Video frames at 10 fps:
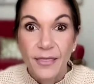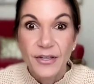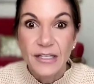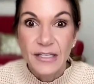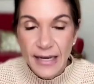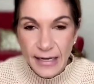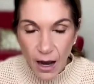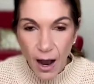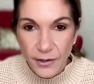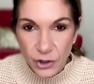This is a
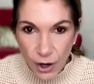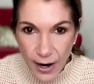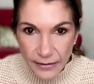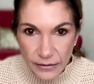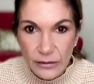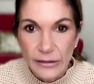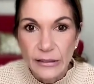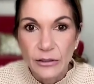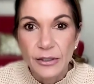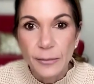contract
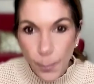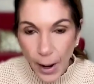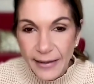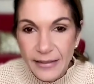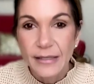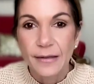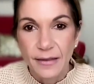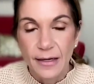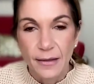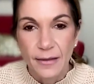legally binding
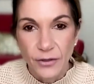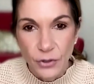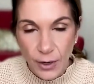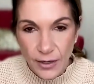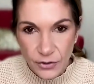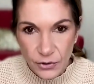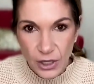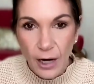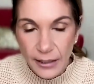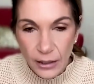thing that you guys are
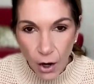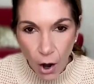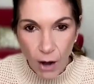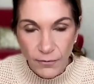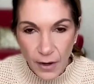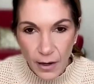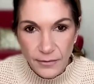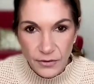signing off on.